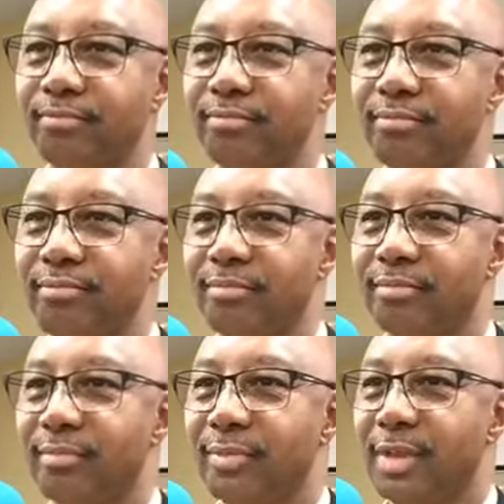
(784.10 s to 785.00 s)
So would you
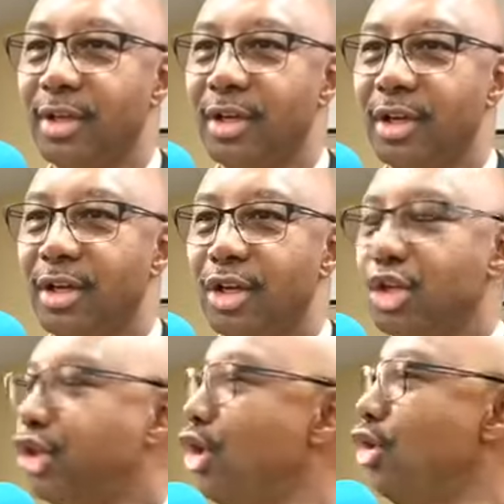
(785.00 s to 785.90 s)
rejoicing them?
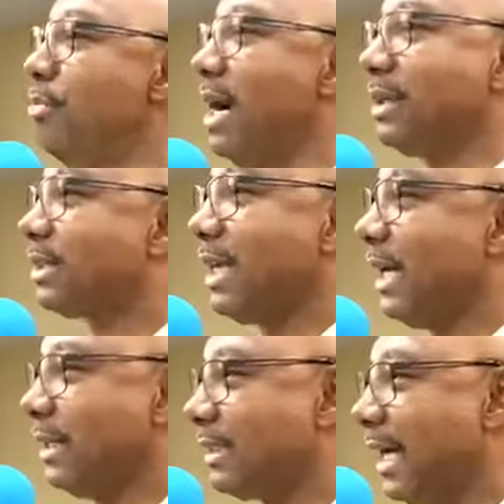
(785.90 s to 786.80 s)
Two months
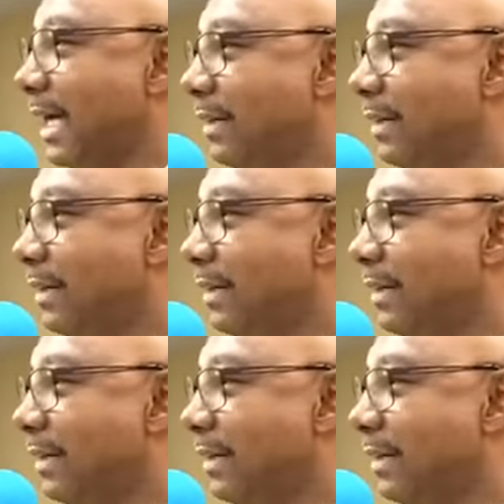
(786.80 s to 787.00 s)
ahead of time.